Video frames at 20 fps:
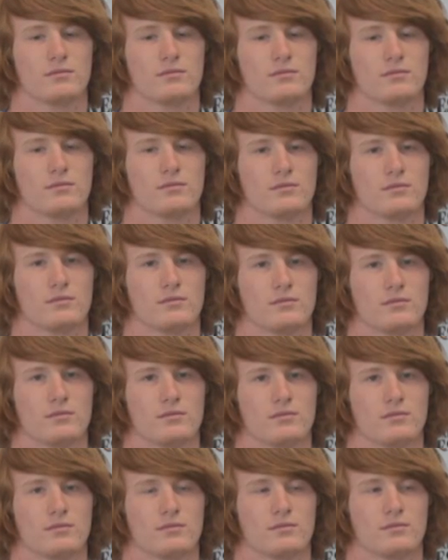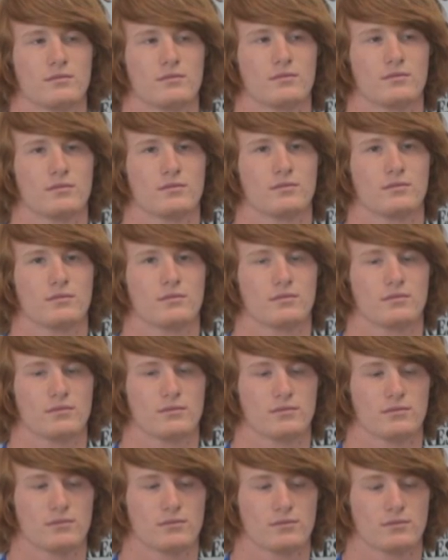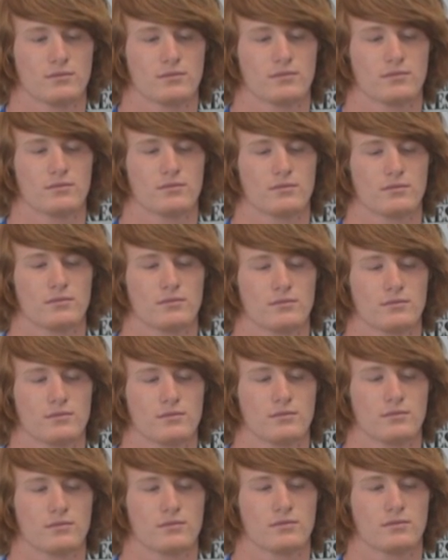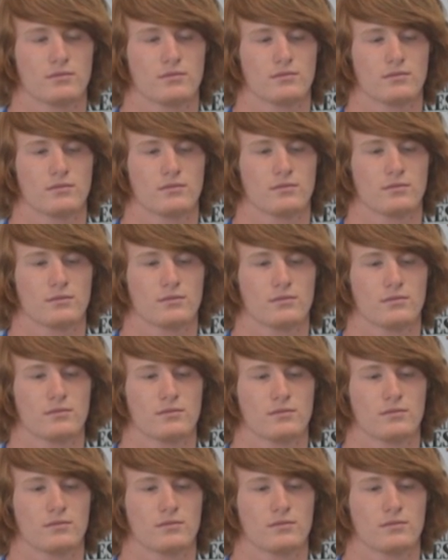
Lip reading: (not speaking)